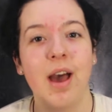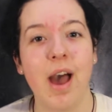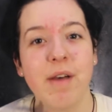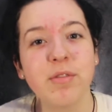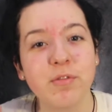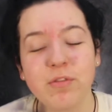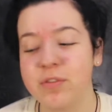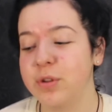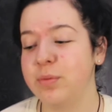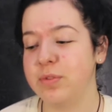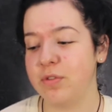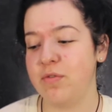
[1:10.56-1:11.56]
I haven't
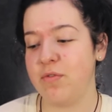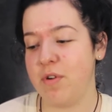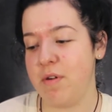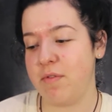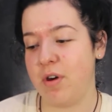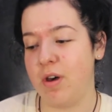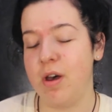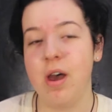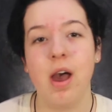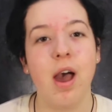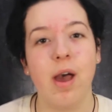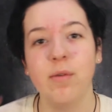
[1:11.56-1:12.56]
filmed in forever. I